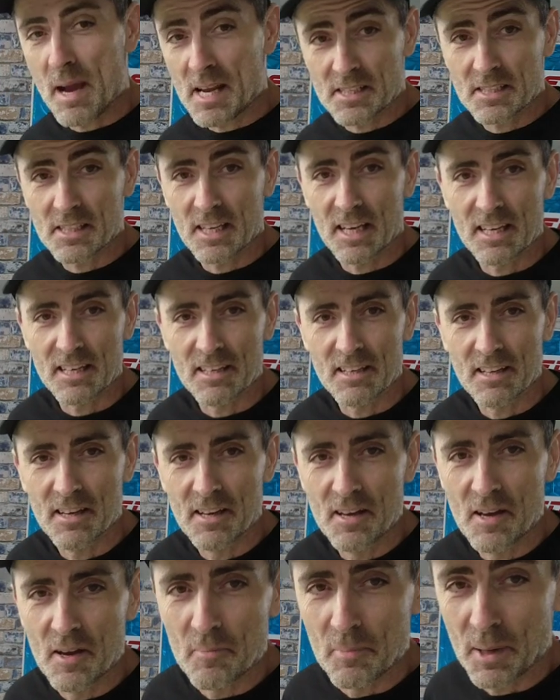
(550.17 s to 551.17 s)
masking
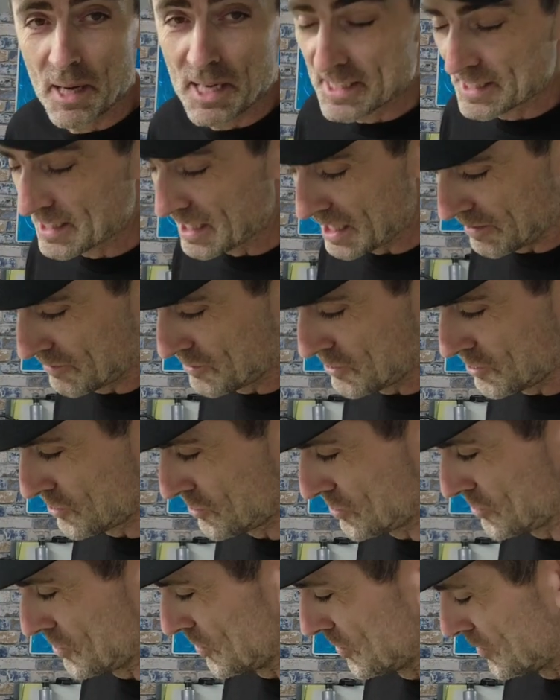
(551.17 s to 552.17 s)
piece that I've just